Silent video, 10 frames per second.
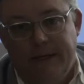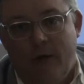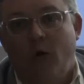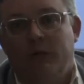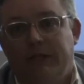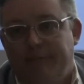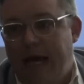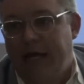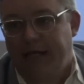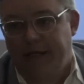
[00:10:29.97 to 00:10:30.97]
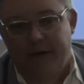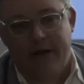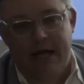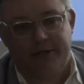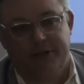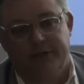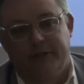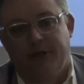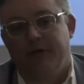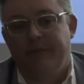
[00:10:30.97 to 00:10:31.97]
holding back an international
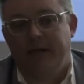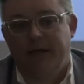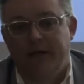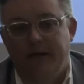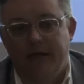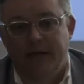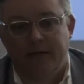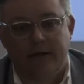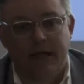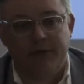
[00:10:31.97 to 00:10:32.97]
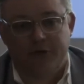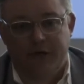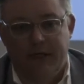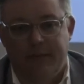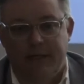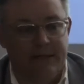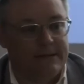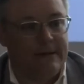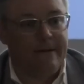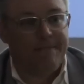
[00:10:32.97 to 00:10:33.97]
agreement on a climate treaty, because